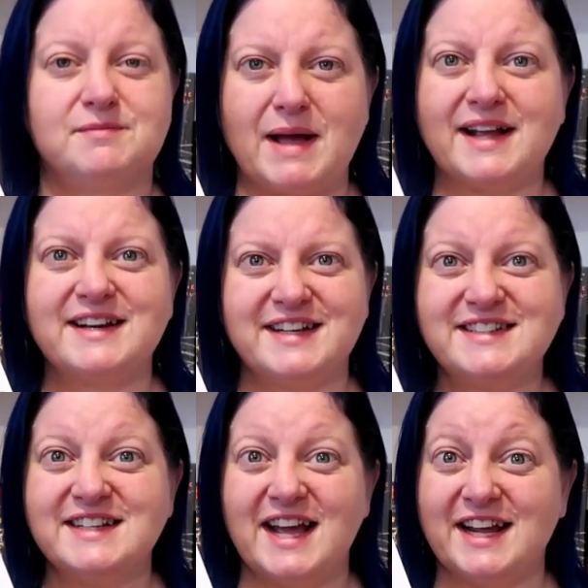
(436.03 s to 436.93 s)
Back in
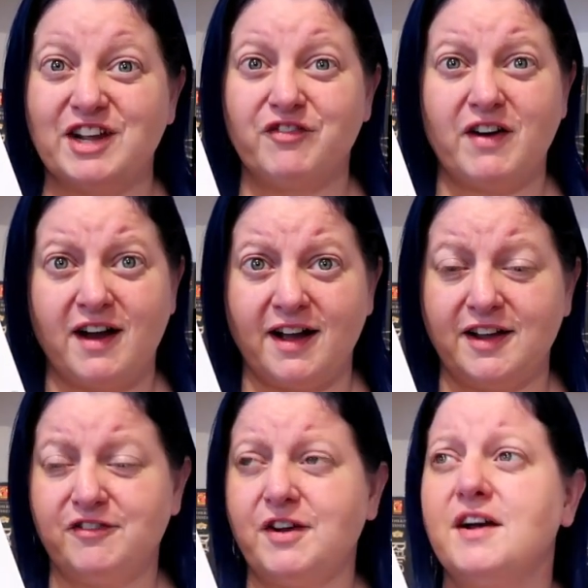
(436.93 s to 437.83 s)

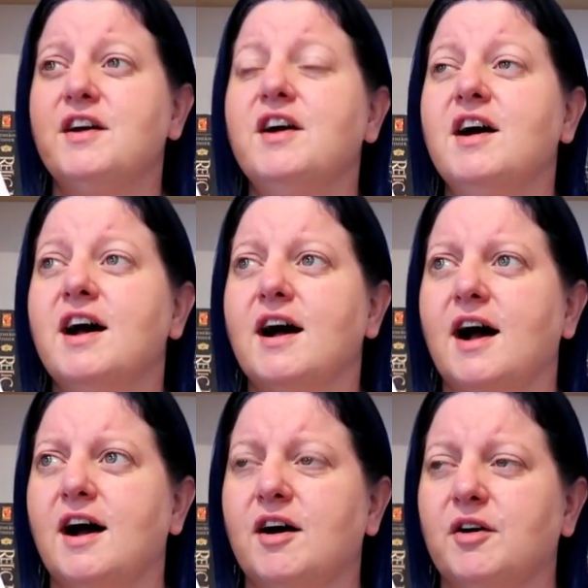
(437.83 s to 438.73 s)
1985,
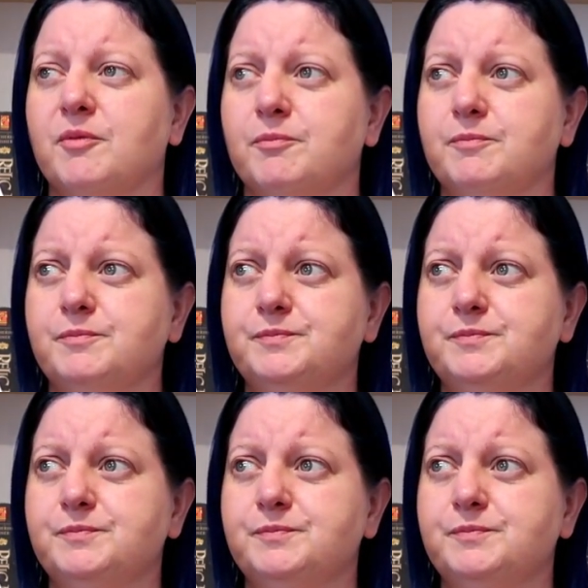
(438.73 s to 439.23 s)
um,